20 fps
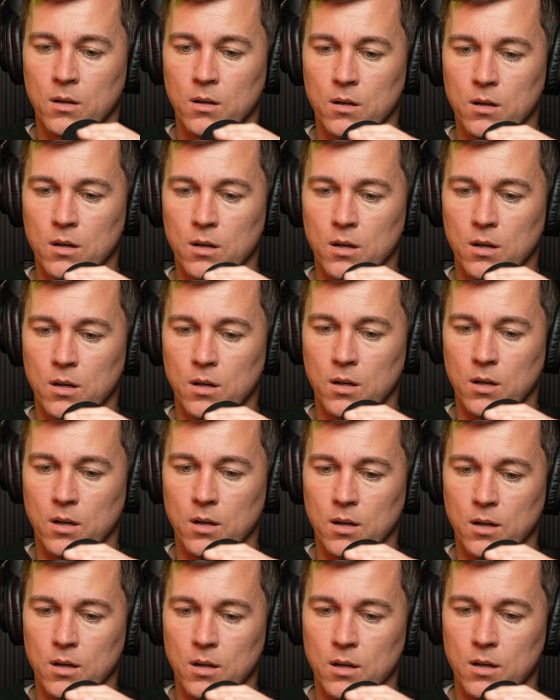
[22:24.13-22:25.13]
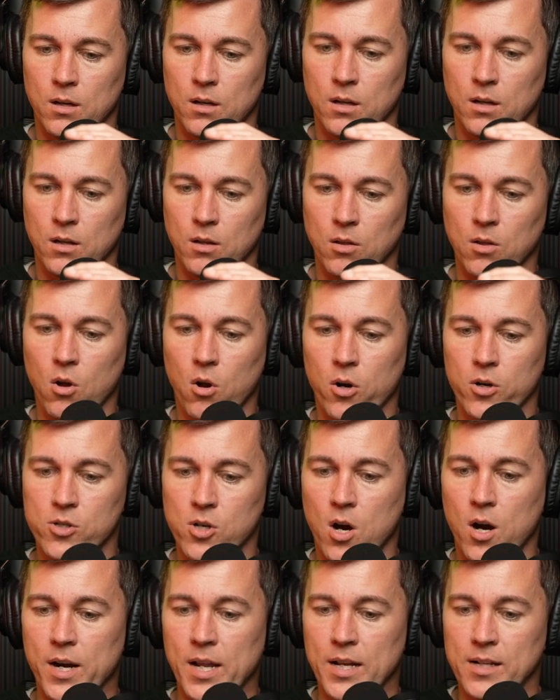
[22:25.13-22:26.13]
uh, large
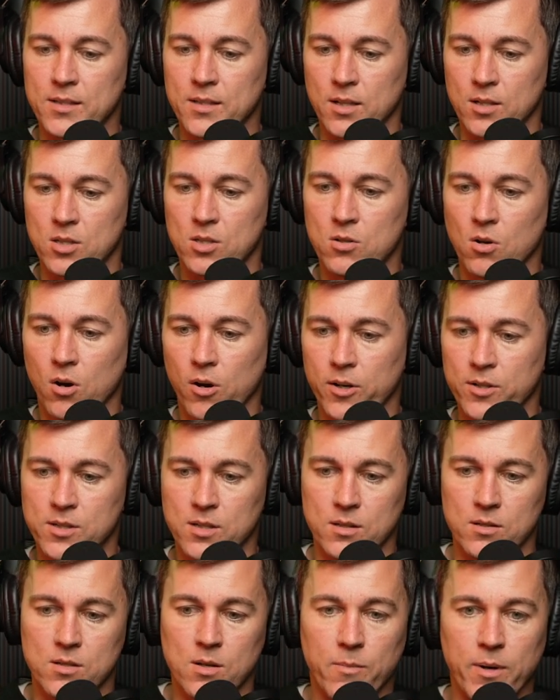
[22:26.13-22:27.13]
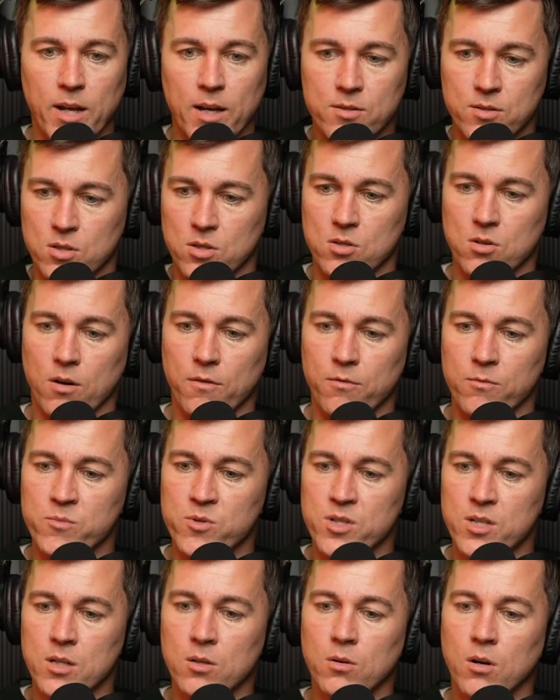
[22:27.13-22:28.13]
audience that starts and somebody has to start from
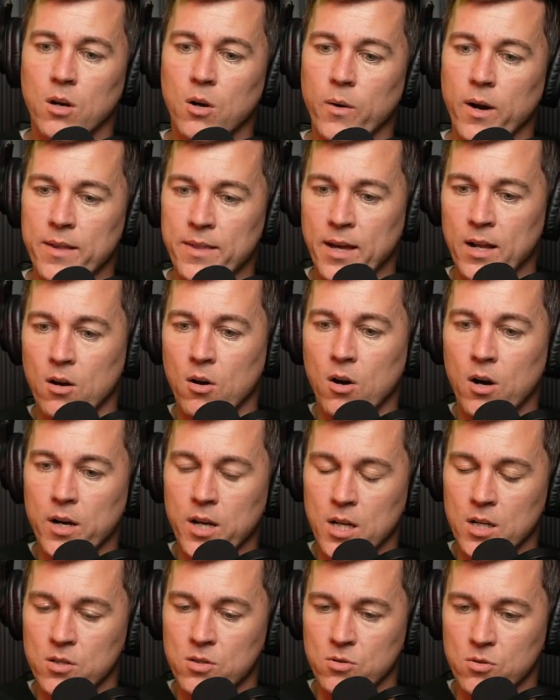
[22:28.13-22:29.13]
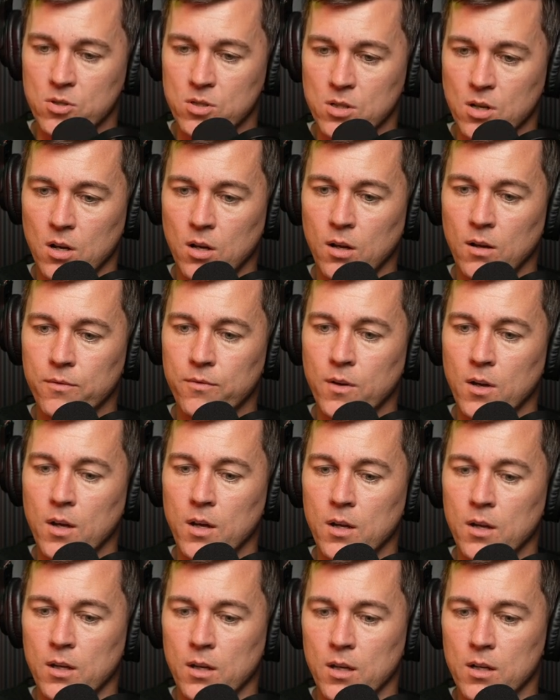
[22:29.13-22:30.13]
zero, and that audience yourself
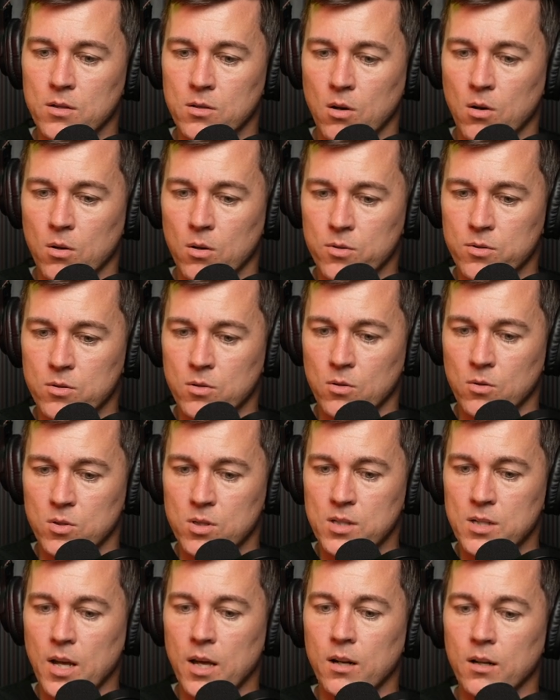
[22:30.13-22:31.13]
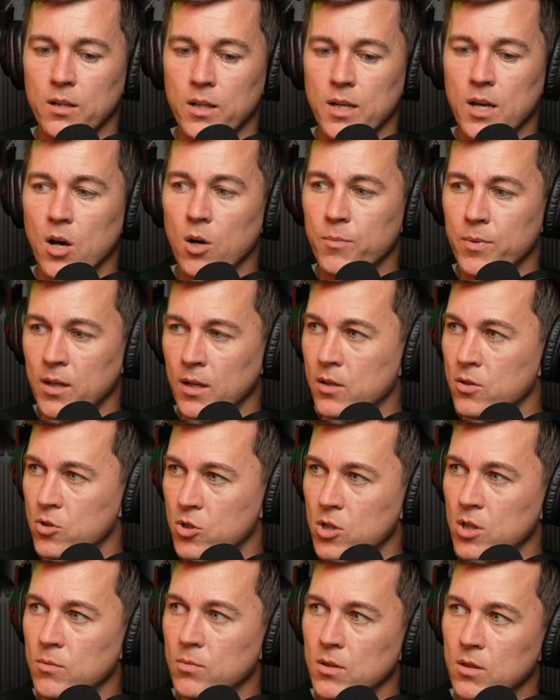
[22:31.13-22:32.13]
is also steadily helping
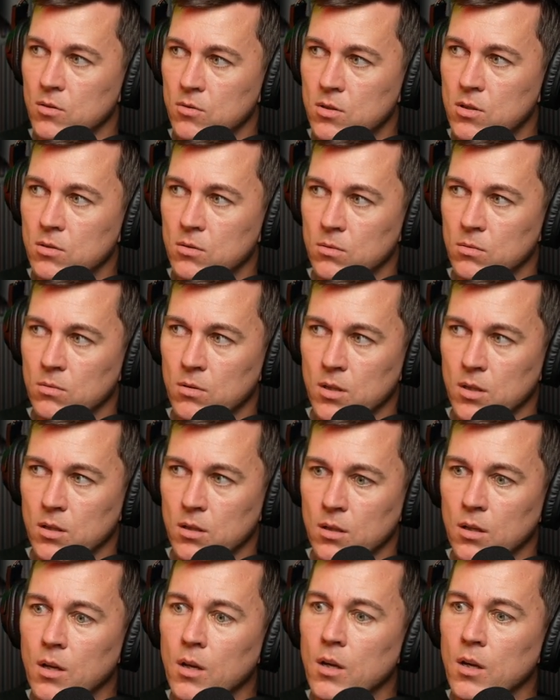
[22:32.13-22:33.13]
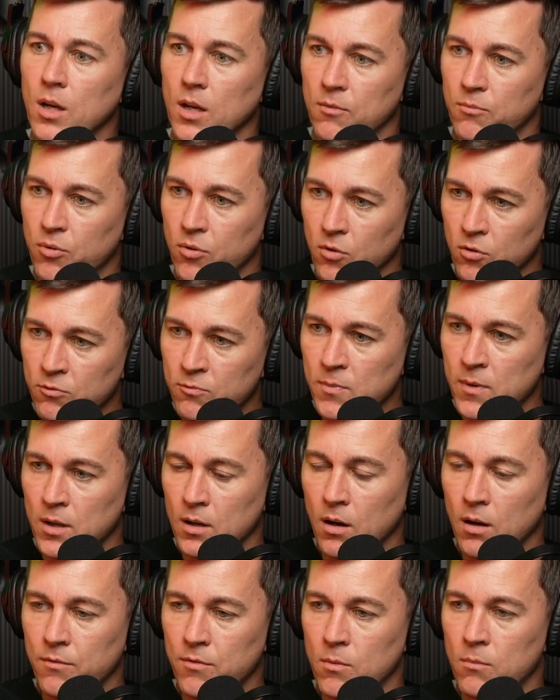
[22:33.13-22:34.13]
contribute to the
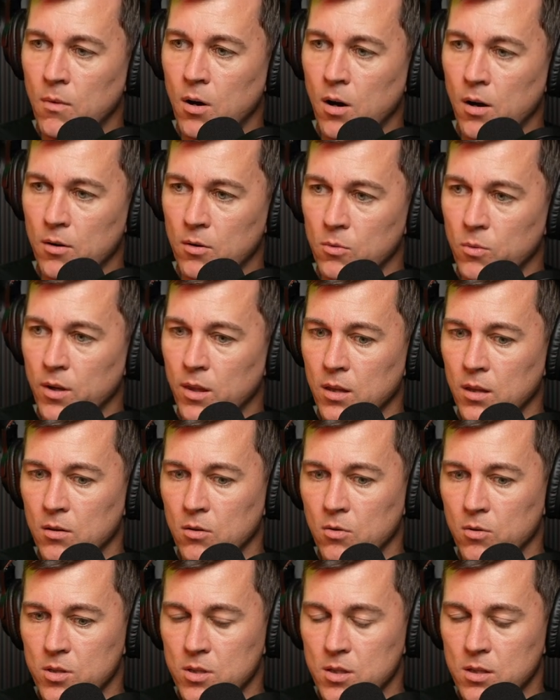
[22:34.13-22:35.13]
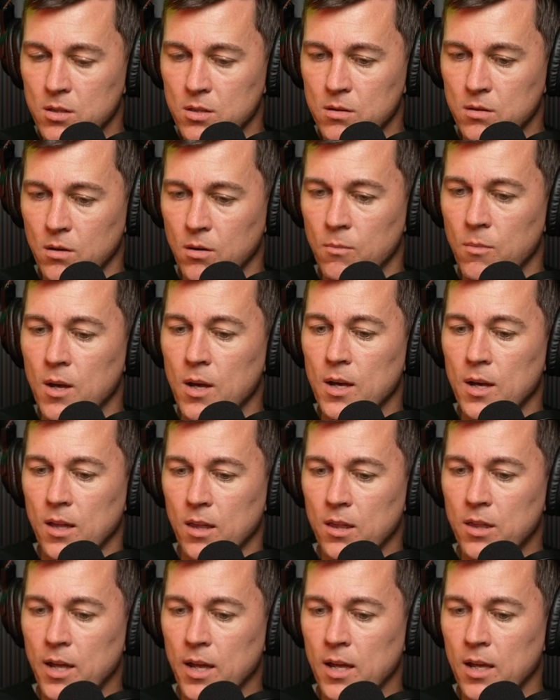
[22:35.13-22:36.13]
improvement of the model within your system,
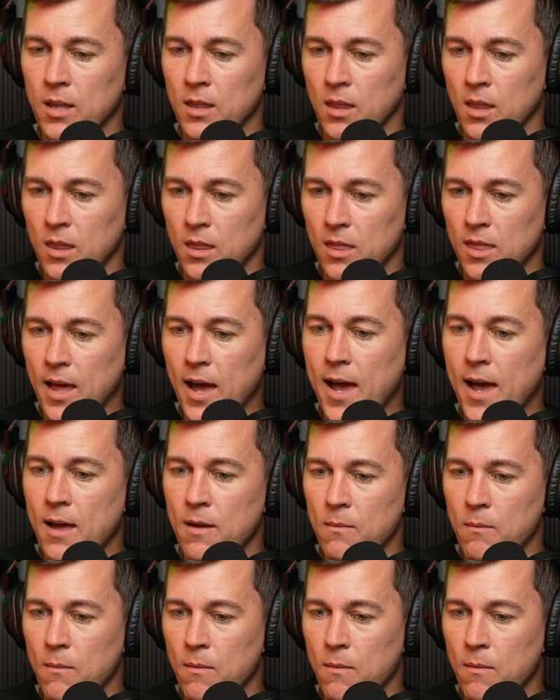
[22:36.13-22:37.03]
then that